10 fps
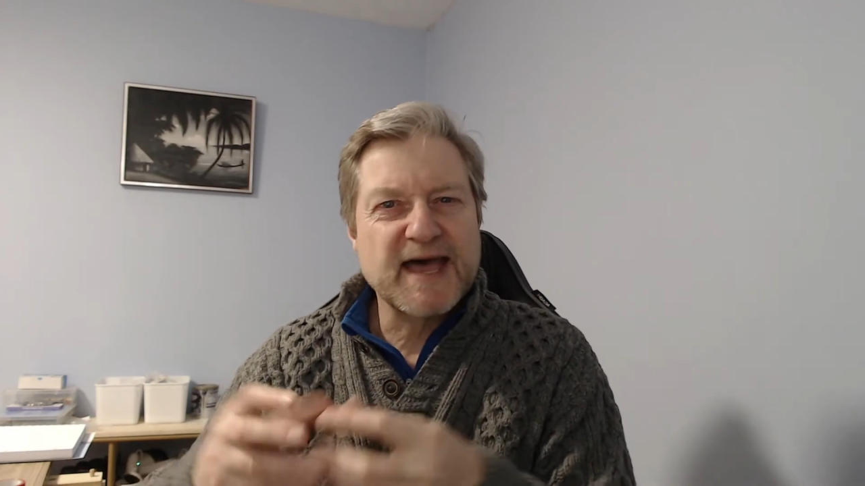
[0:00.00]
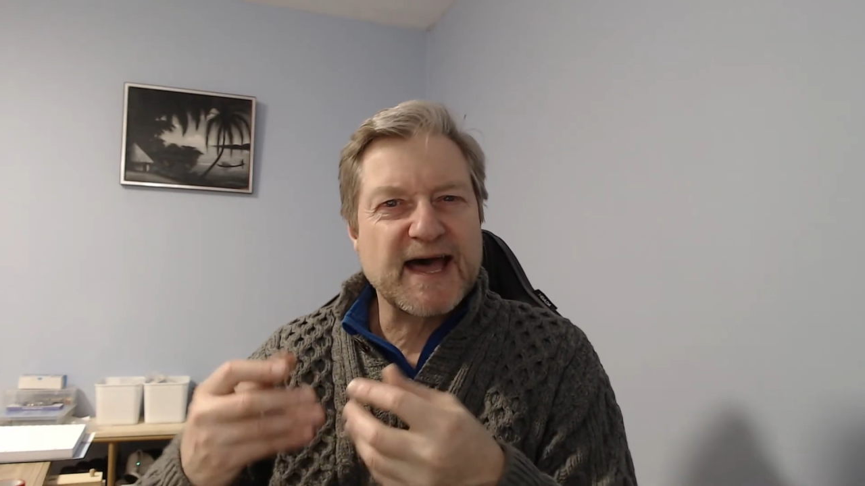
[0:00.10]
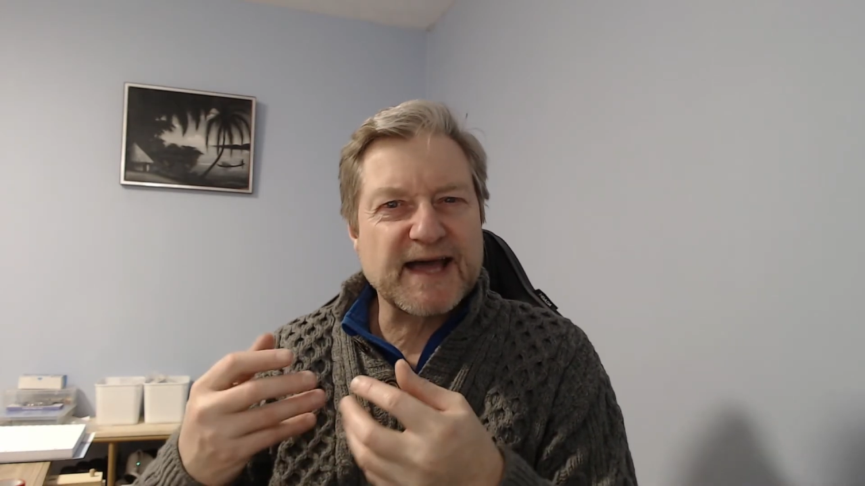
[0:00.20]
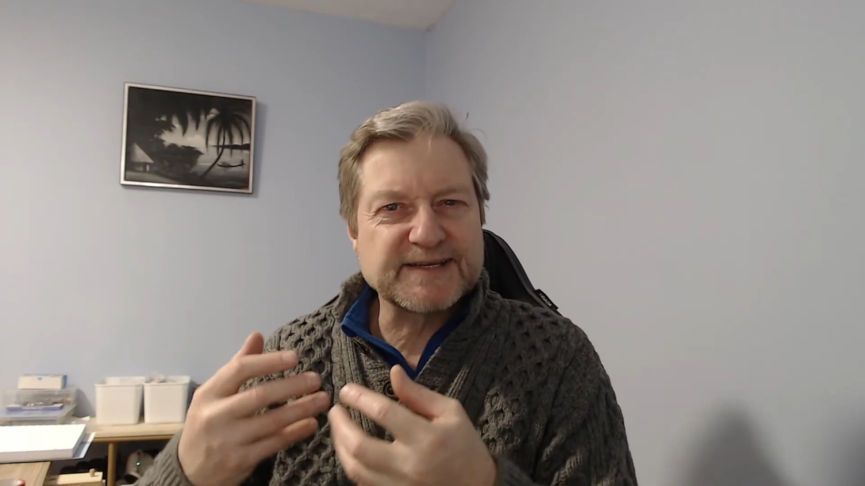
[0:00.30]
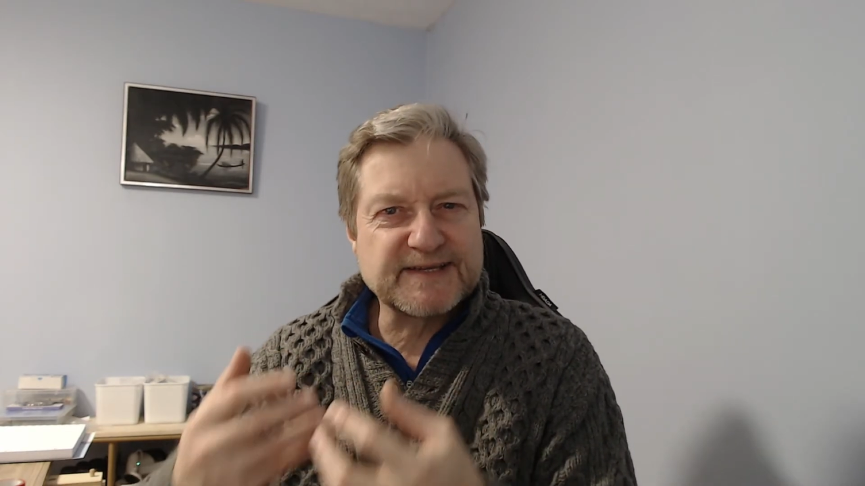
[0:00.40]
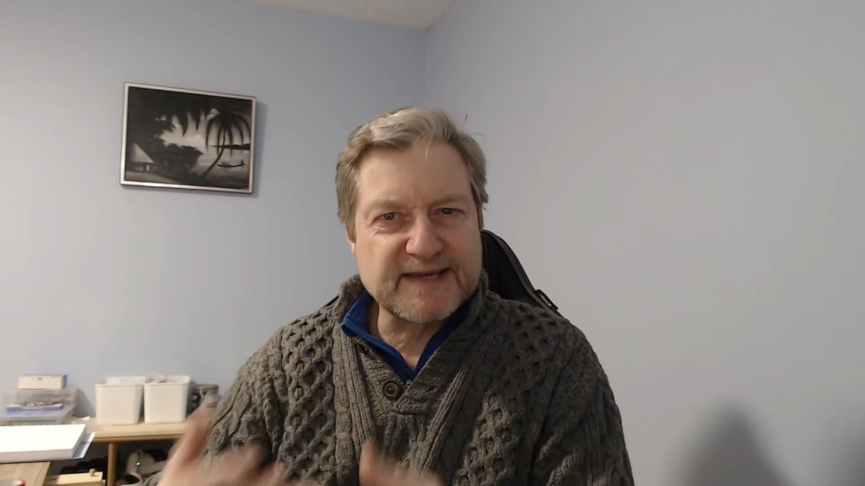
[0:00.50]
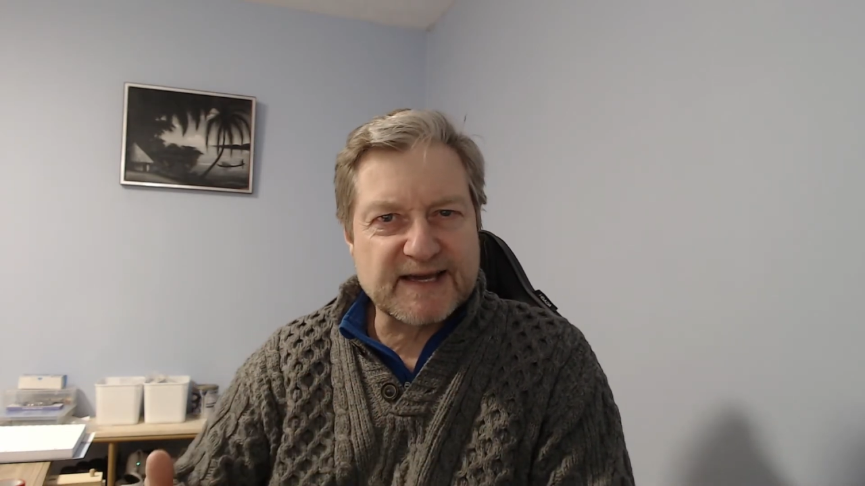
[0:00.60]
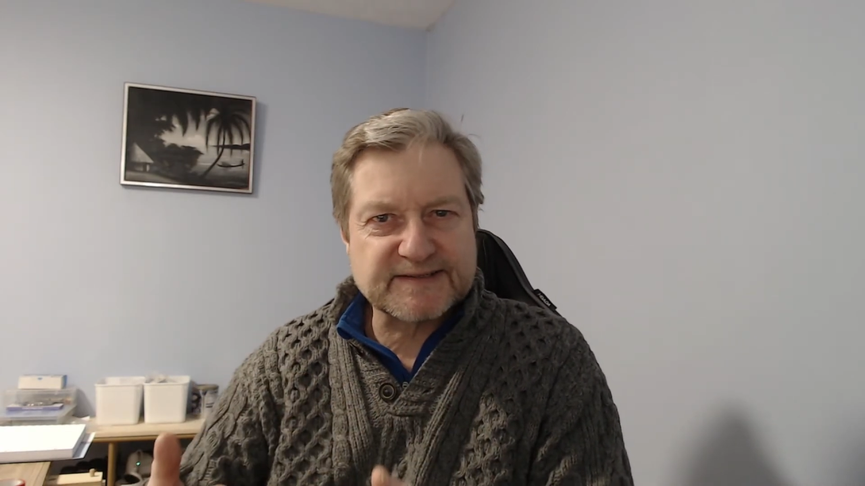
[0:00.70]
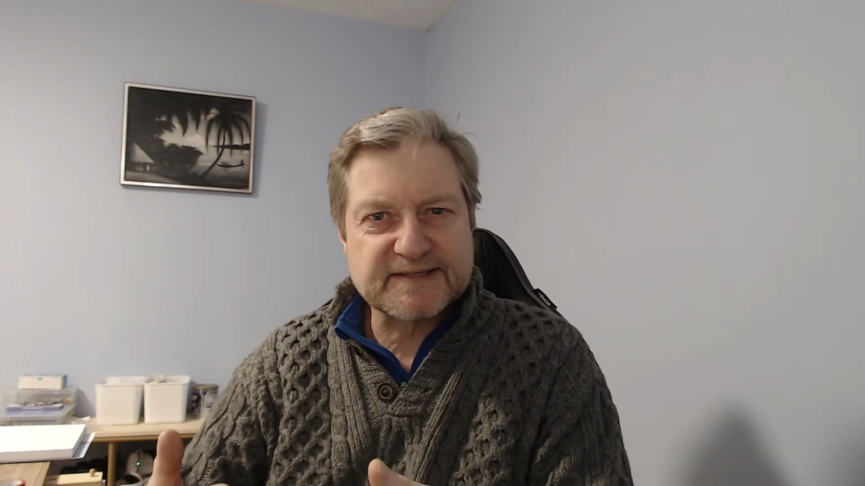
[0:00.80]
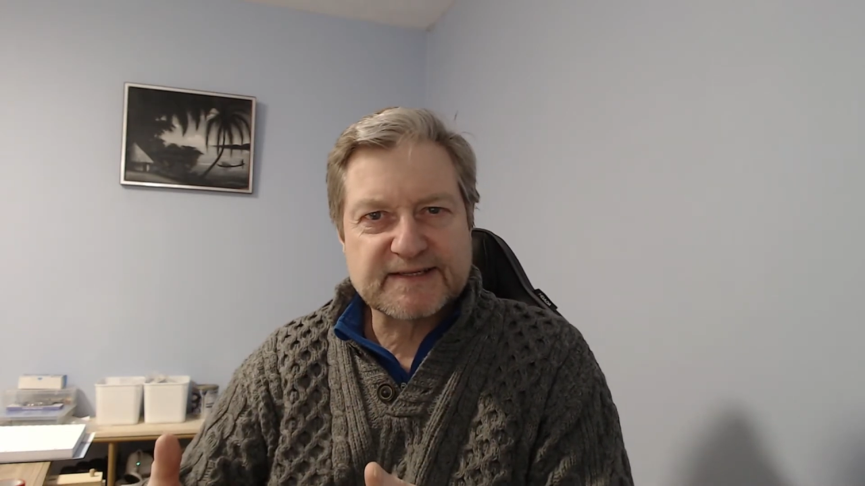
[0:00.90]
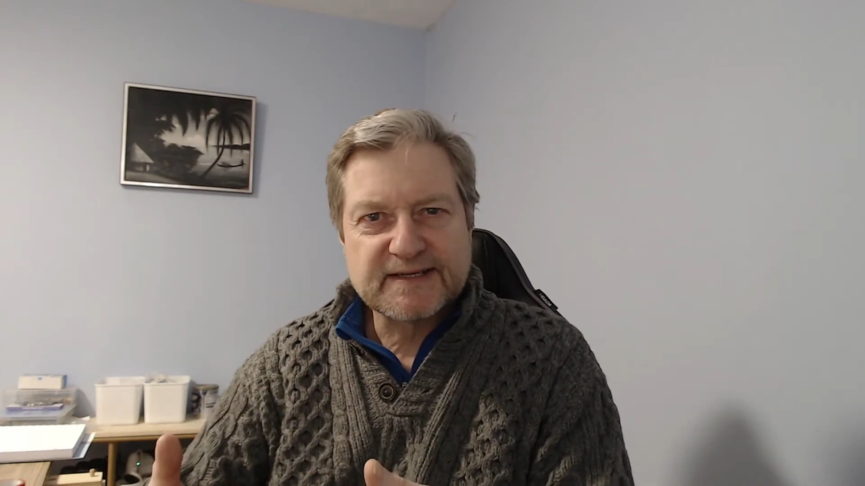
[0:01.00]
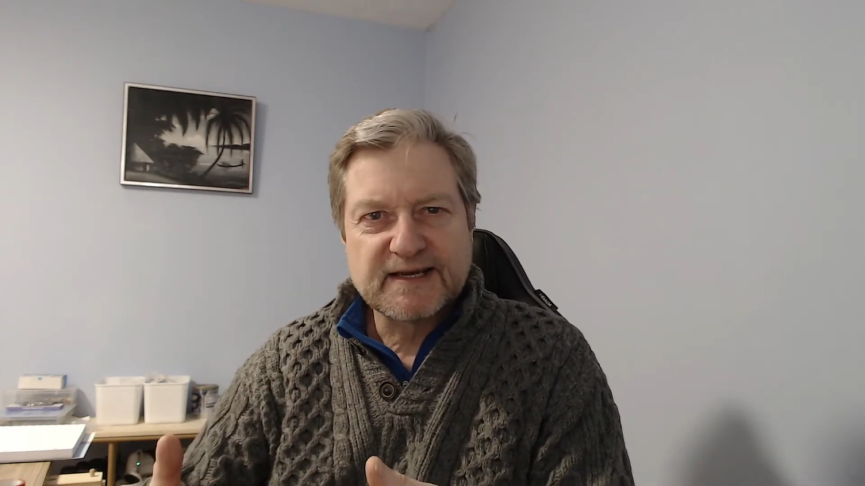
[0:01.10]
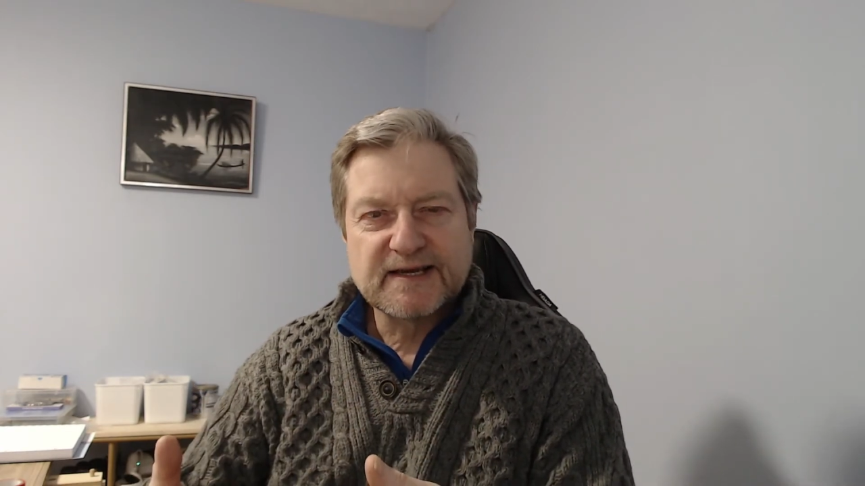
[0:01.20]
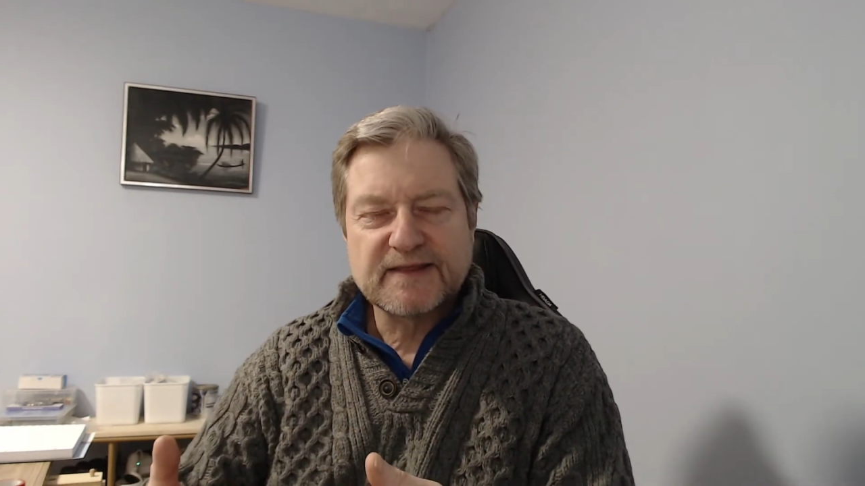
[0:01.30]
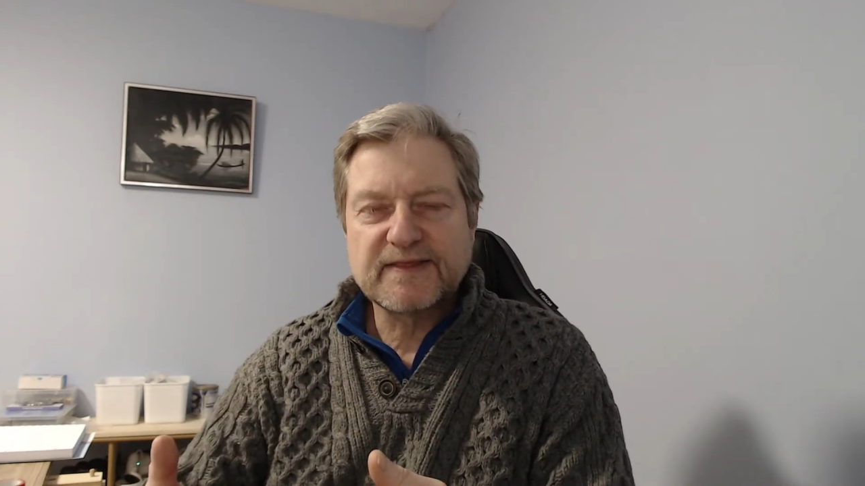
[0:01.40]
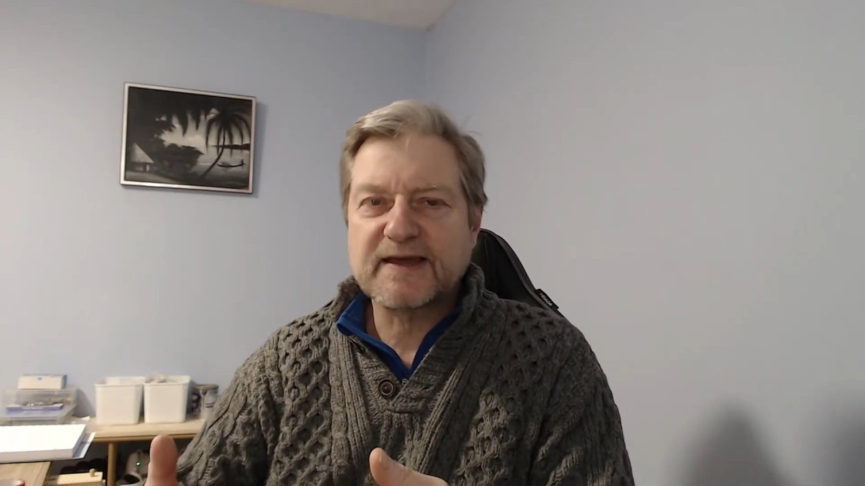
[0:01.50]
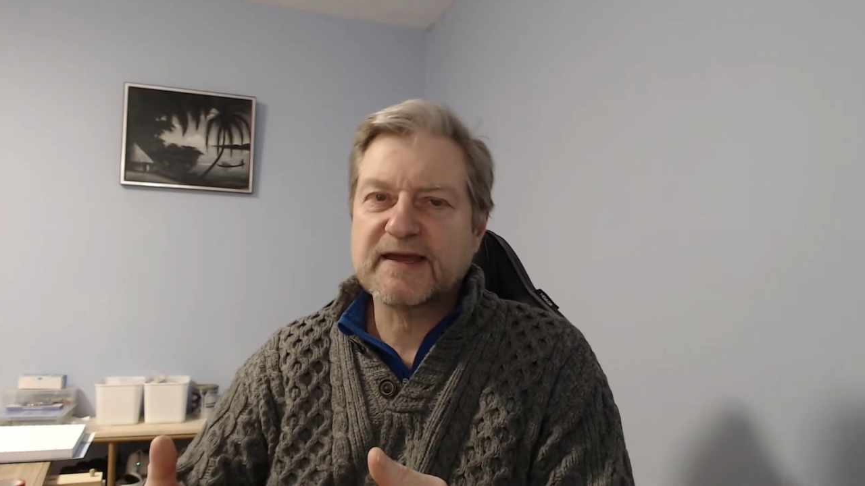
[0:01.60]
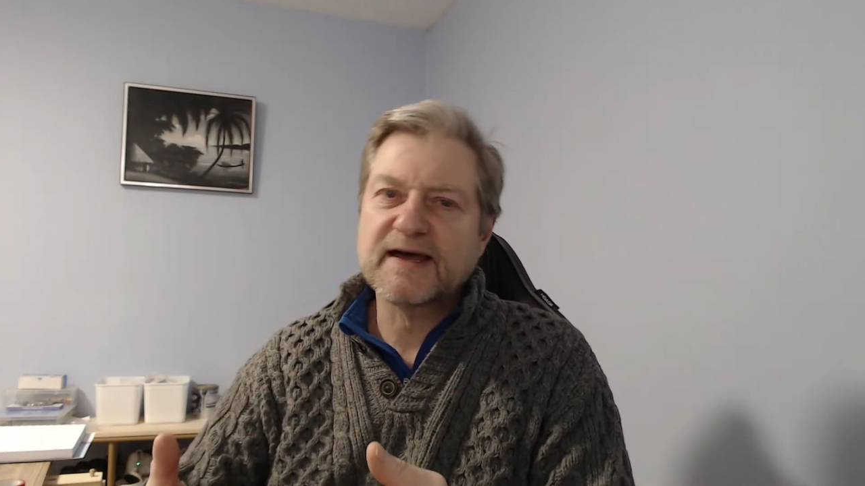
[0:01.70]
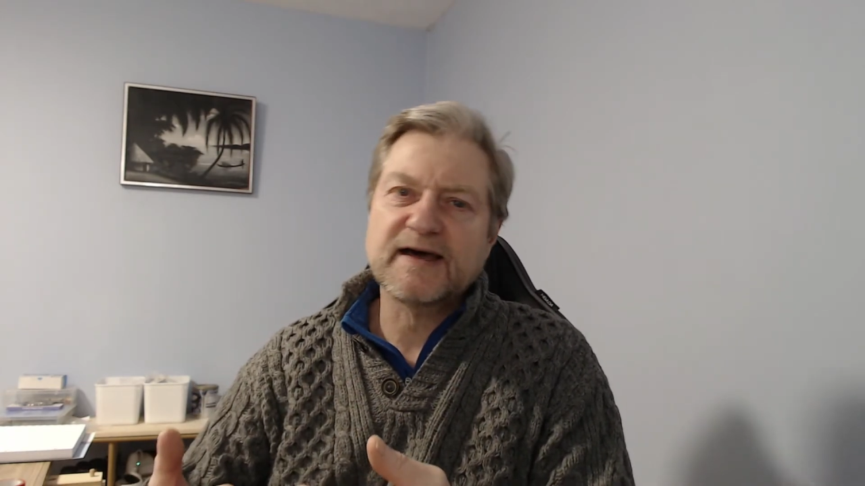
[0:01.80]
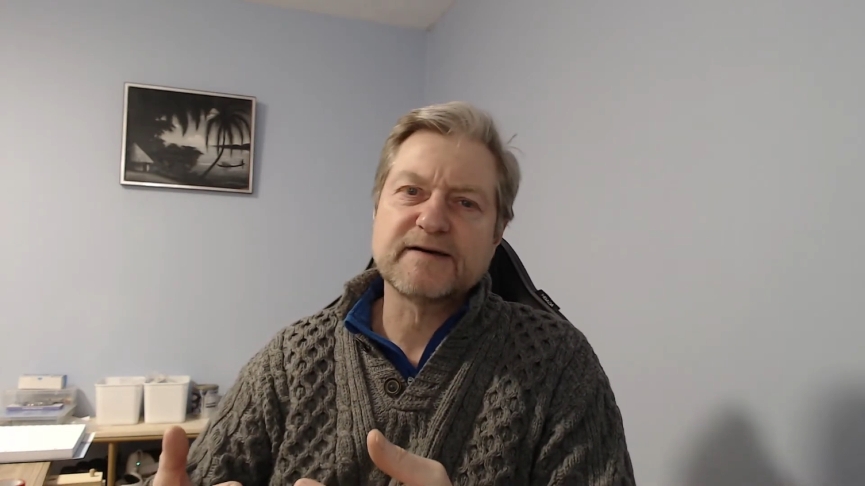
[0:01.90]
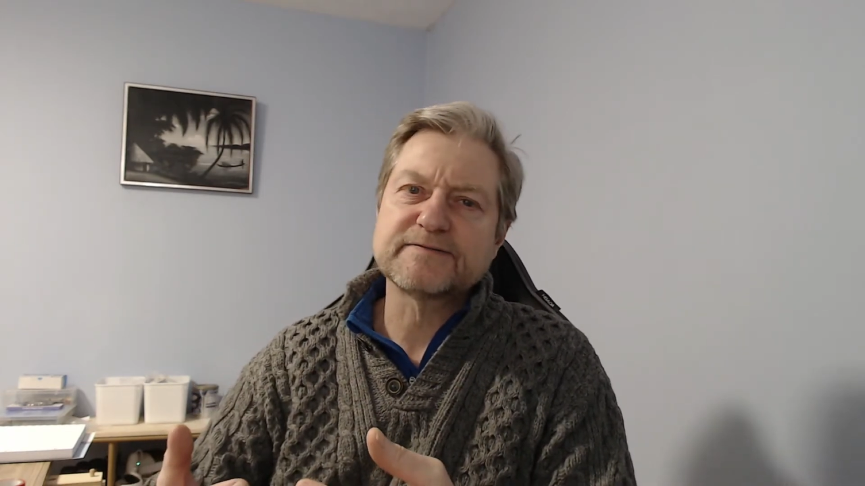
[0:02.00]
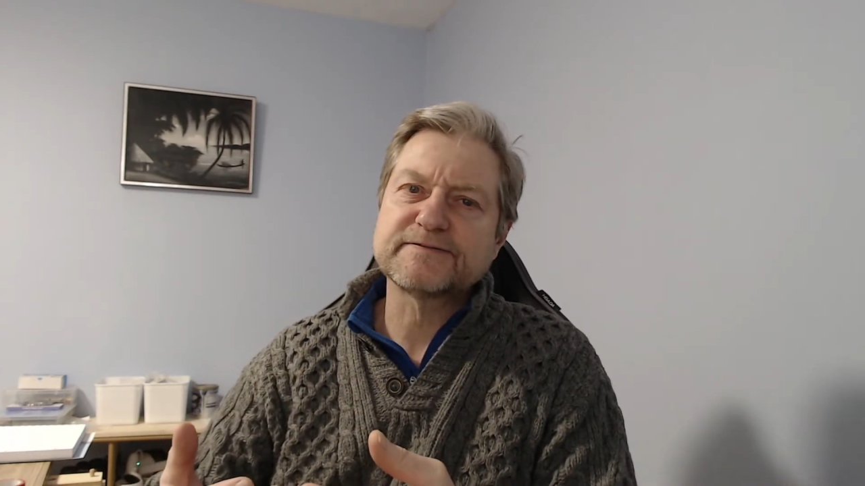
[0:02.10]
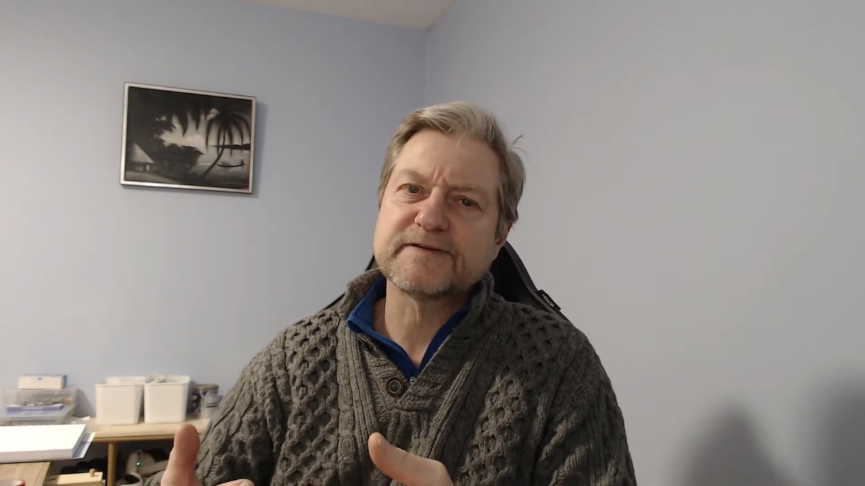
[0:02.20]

and yet they have